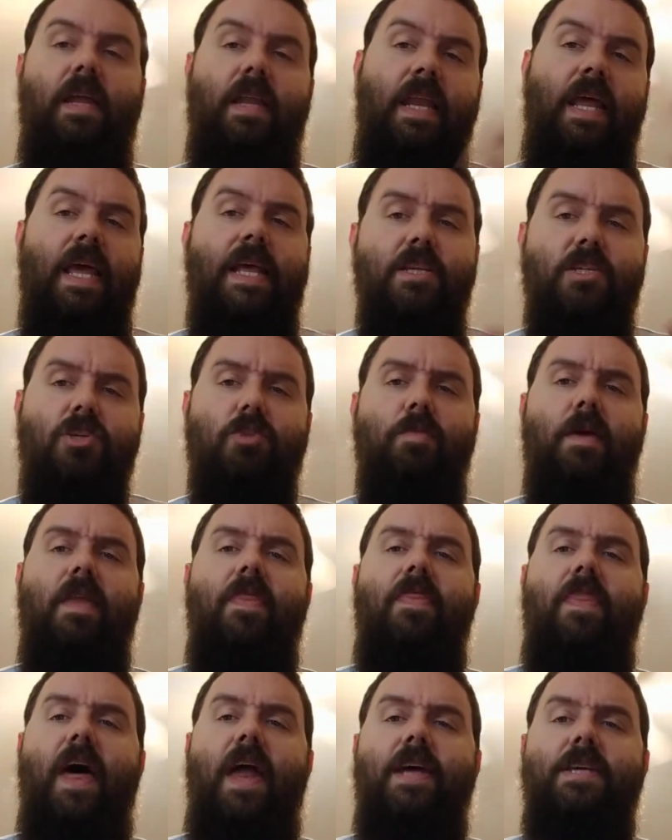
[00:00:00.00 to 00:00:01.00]
an
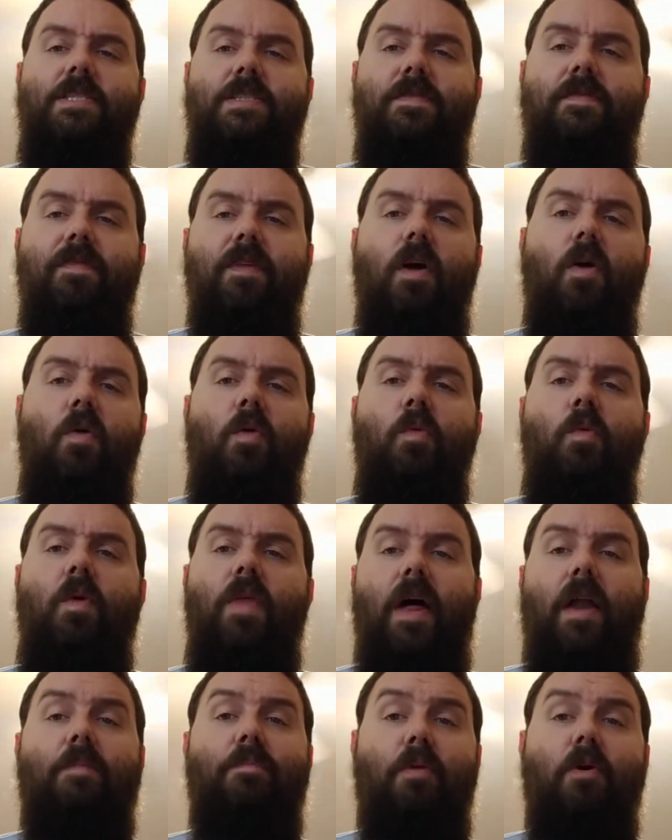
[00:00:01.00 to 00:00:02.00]
instrument that is flown
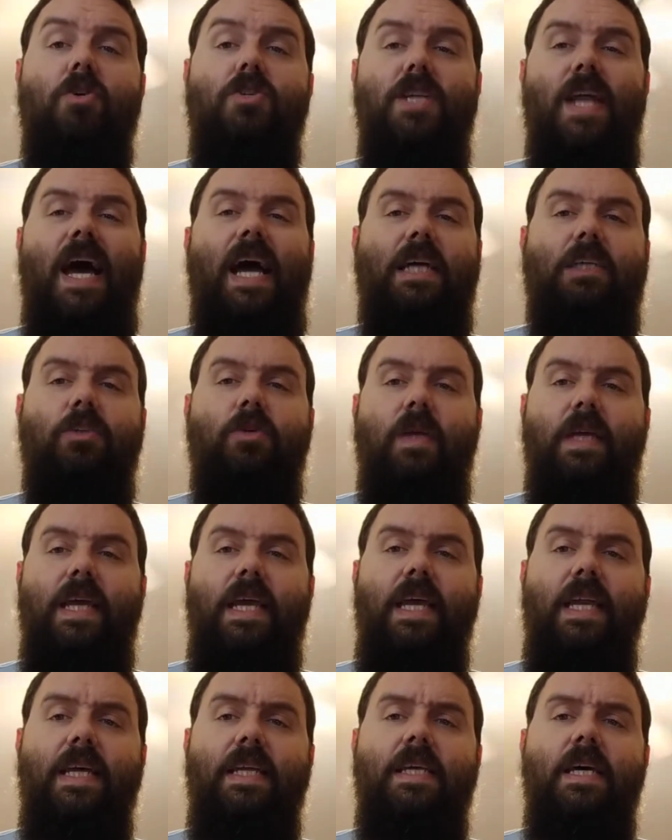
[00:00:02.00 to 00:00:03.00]
without a person actually
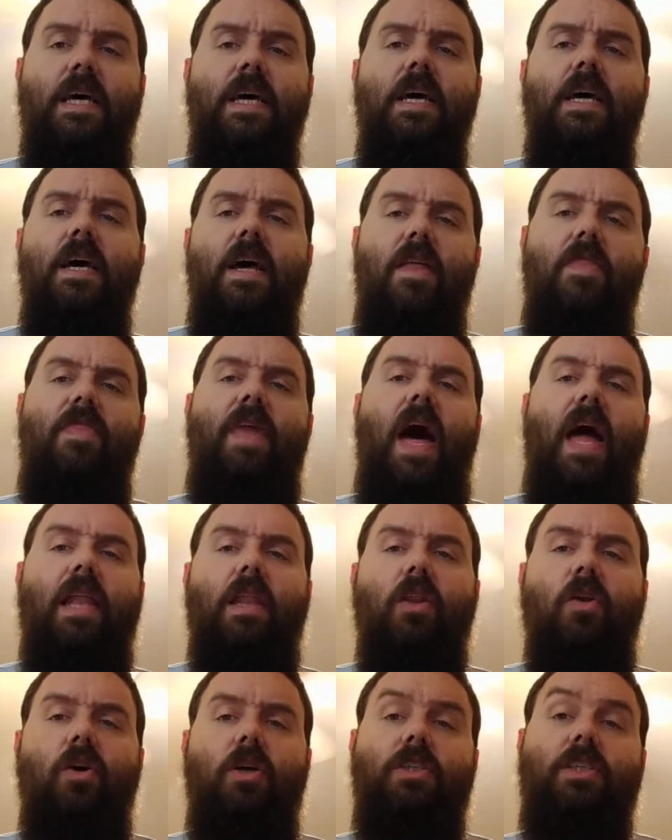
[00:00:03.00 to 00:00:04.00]
in it,
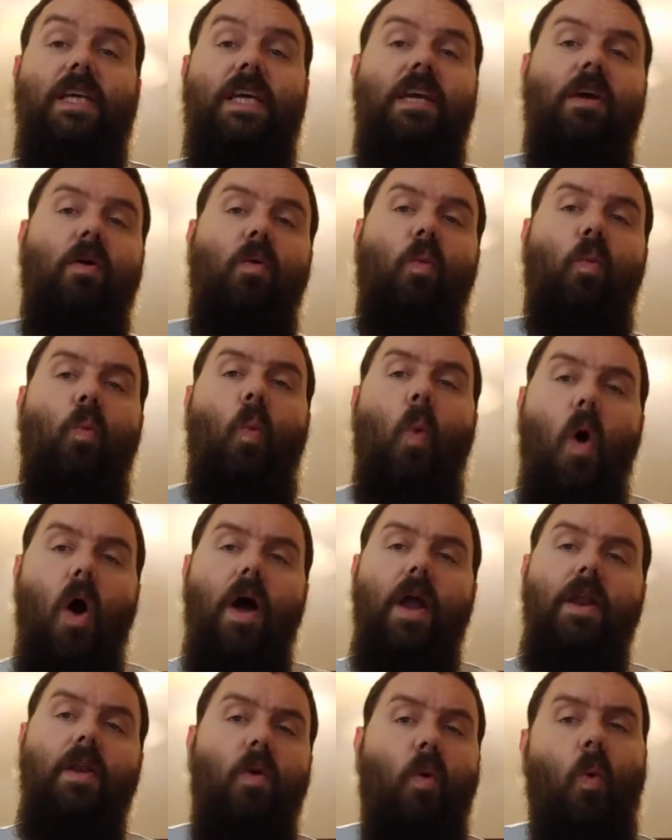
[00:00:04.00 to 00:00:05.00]
that looks to kill
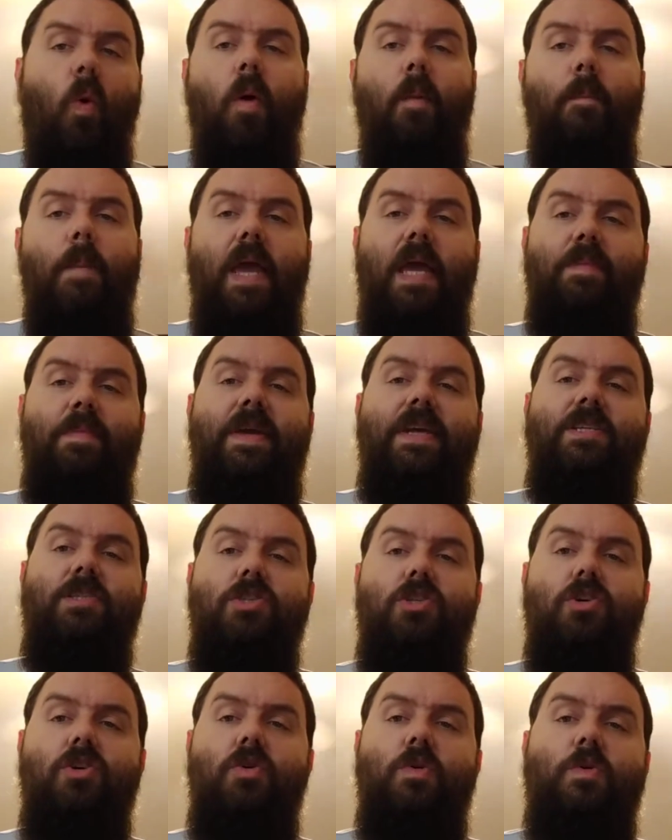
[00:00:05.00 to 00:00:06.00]
one or maybe
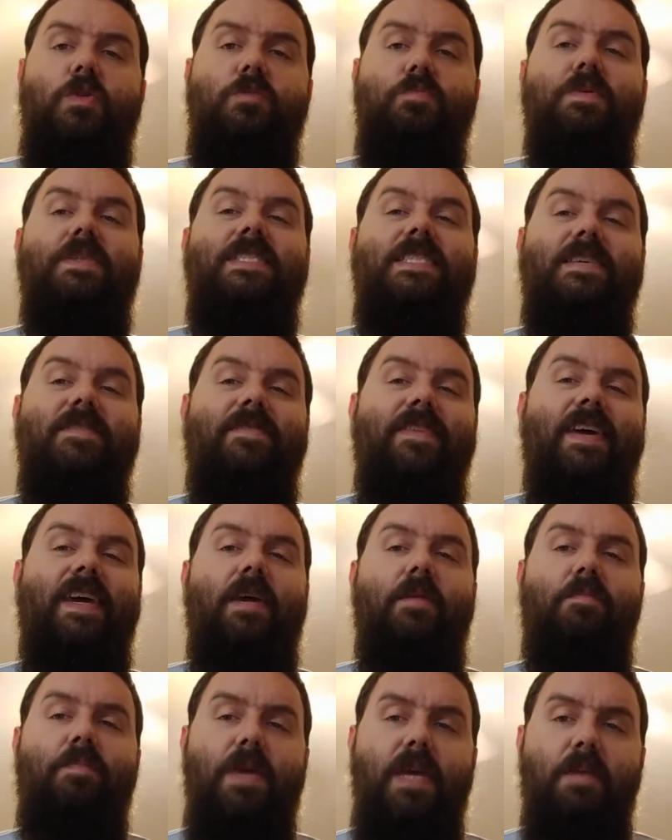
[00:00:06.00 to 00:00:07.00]
two
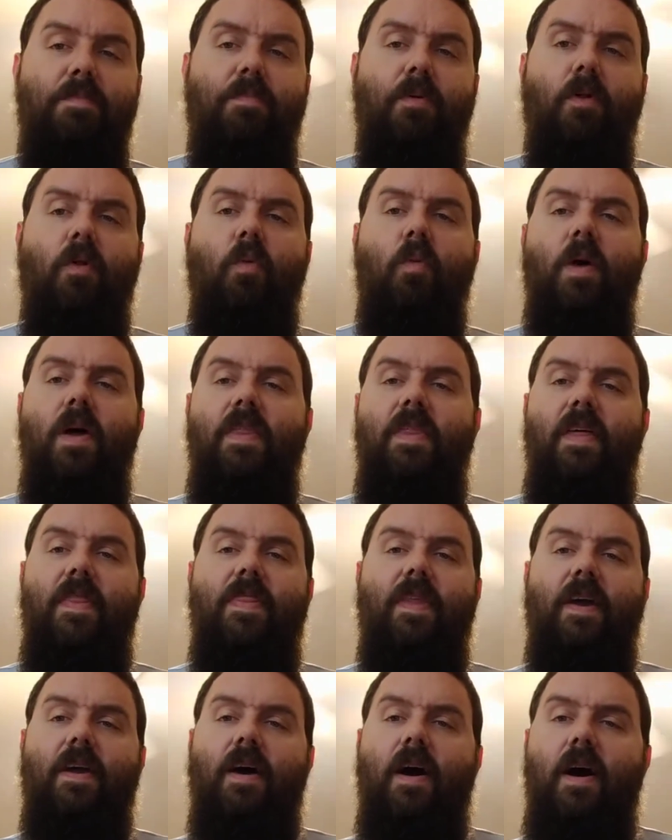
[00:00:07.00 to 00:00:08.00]
specific people within
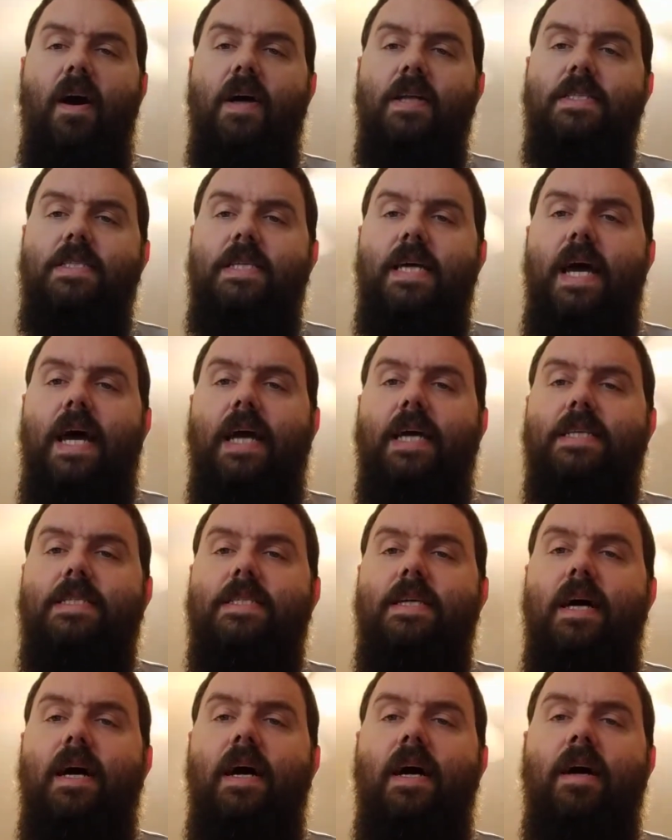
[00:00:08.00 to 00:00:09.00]
the
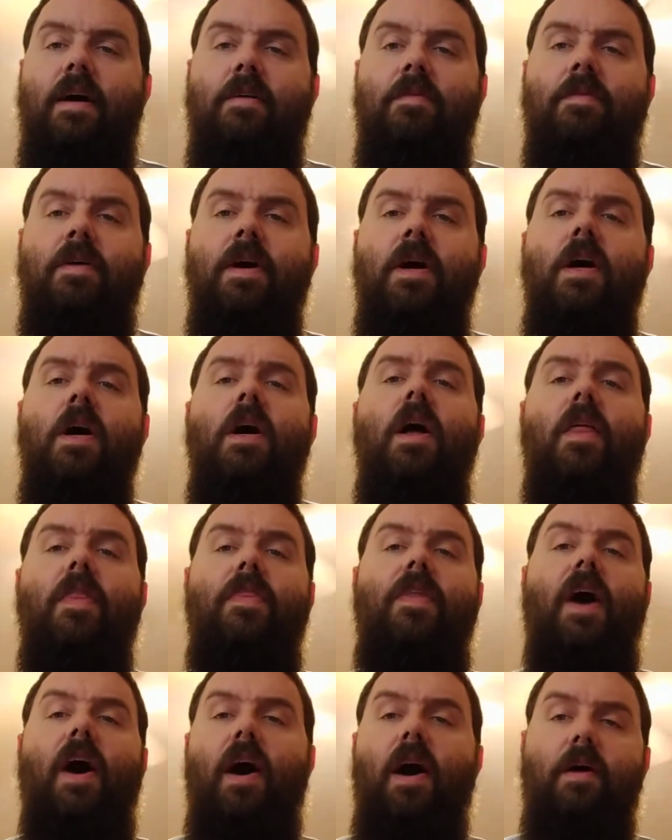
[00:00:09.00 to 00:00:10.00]
context of
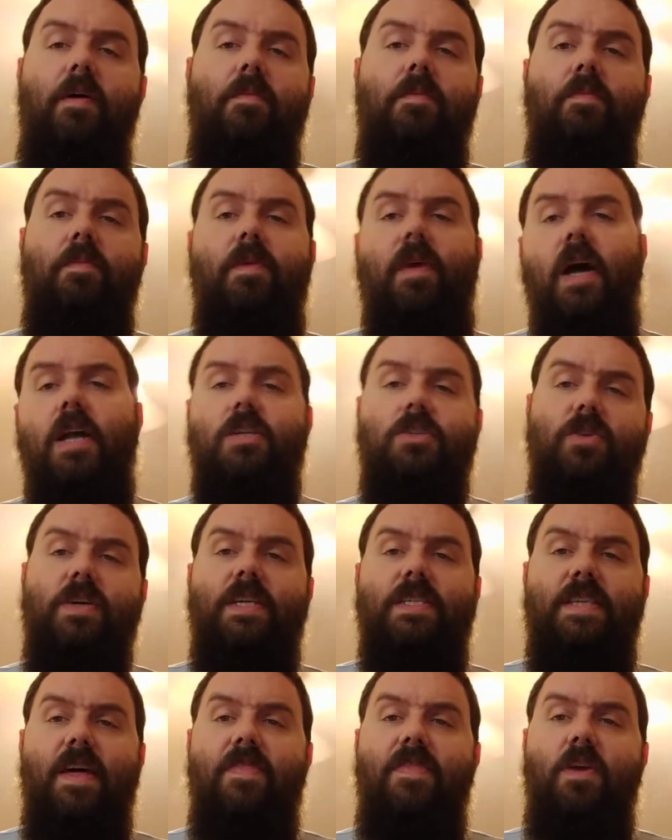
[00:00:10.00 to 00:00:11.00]
the
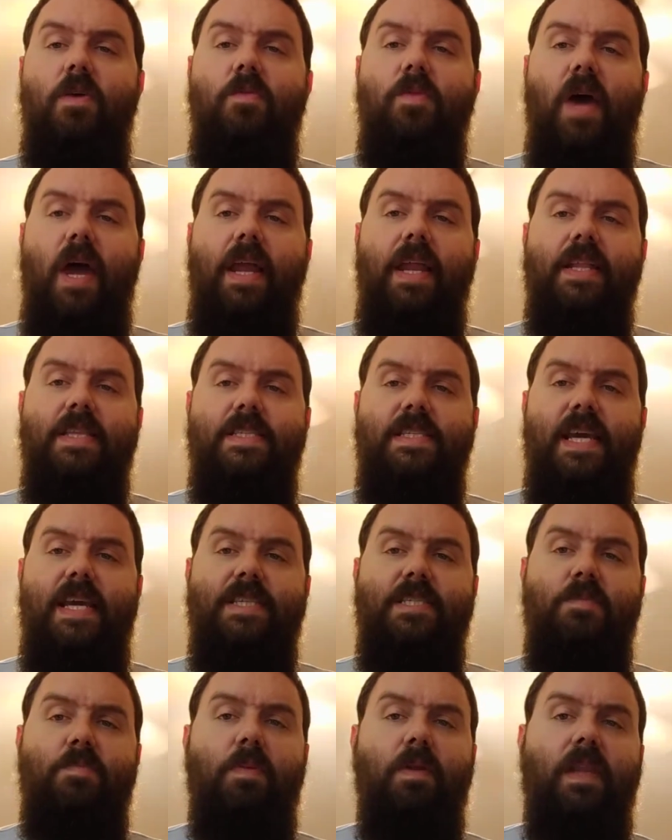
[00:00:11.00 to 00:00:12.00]
countries that the United
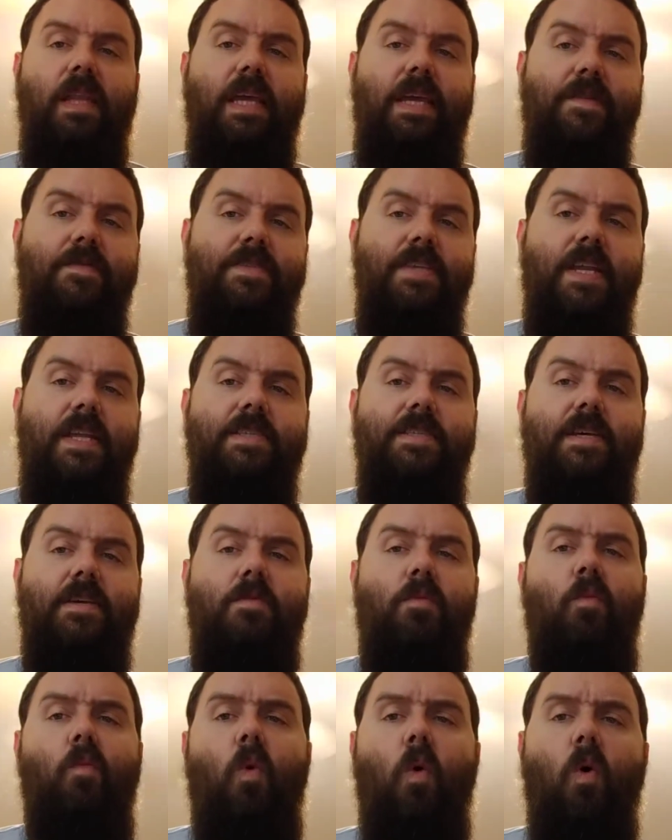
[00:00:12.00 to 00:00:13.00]
States believes that it's
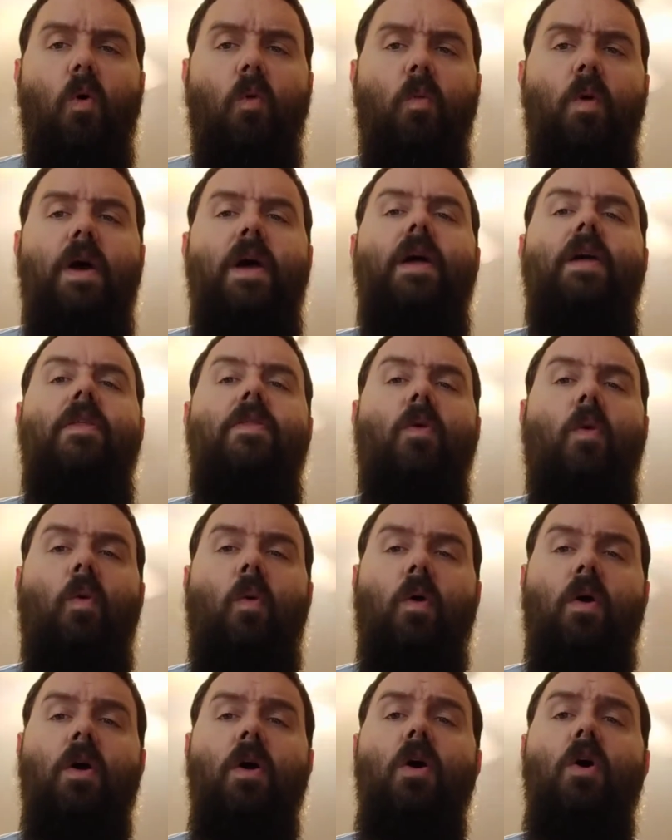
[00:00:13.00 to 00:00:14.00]
at war with,
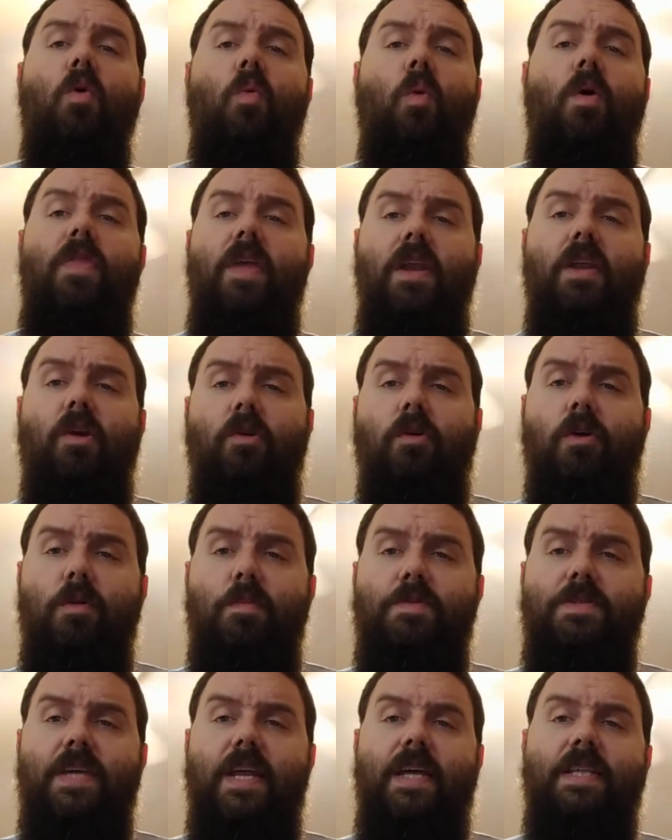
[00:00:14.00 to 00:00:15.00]
or within
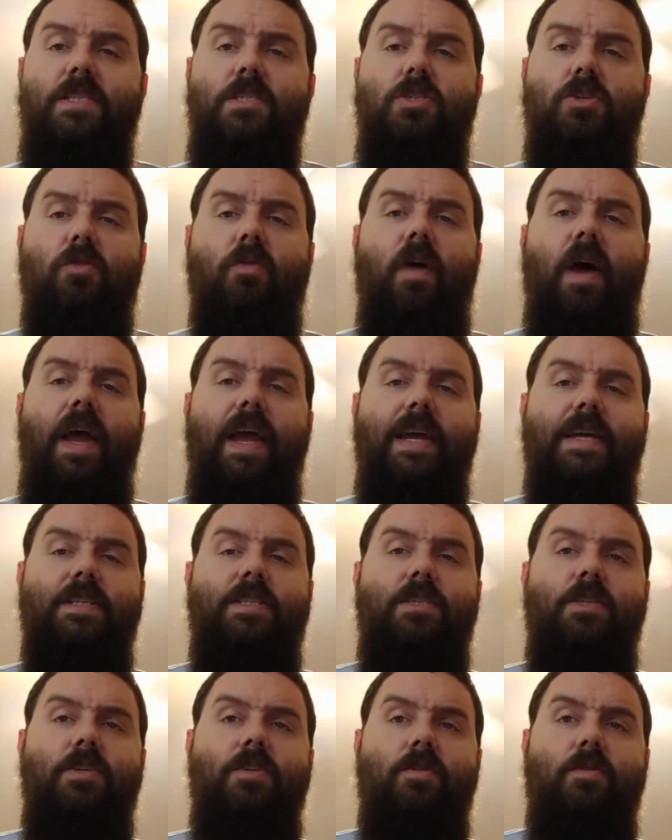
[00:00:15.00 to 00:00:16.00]
groups that it's trying
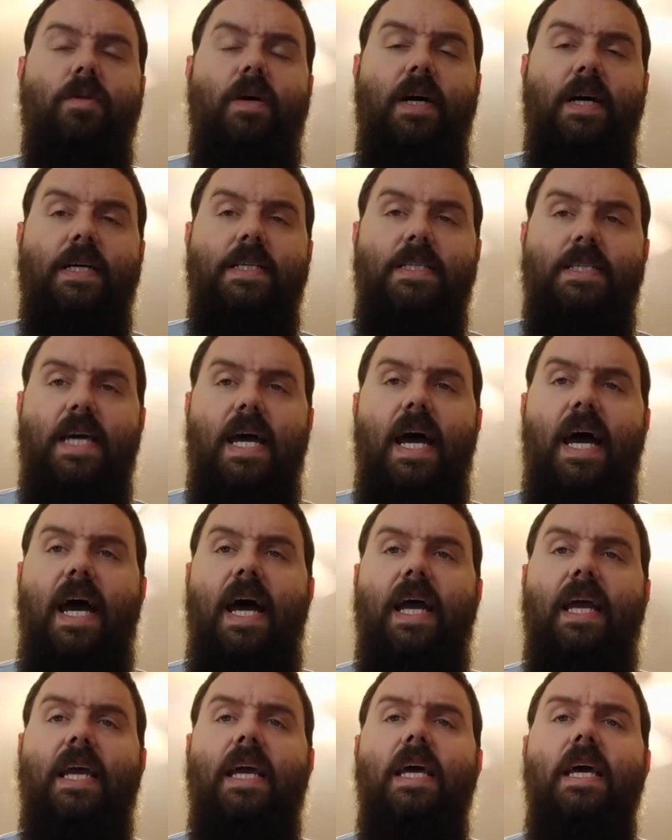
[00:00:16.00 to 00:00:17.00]
to
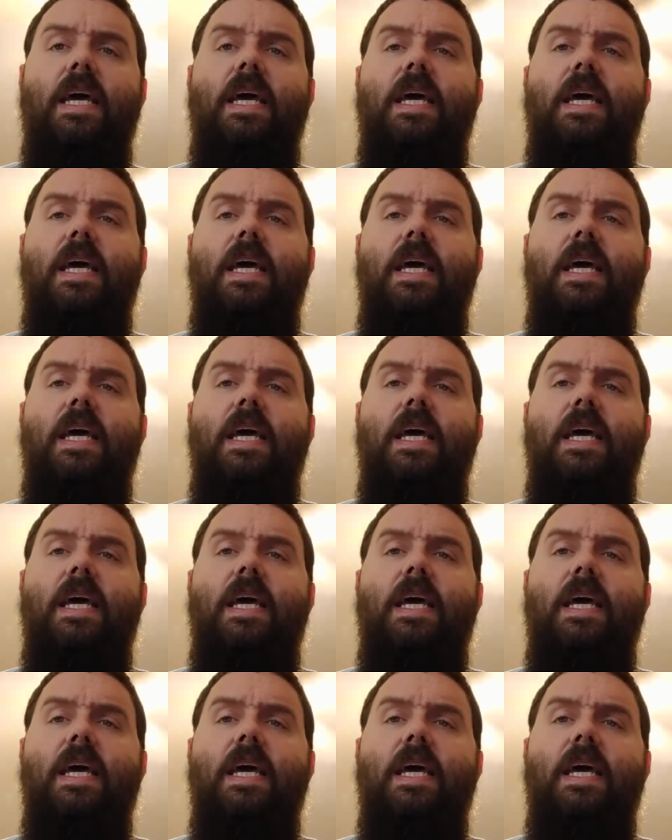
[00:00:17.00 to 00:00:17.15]
attack.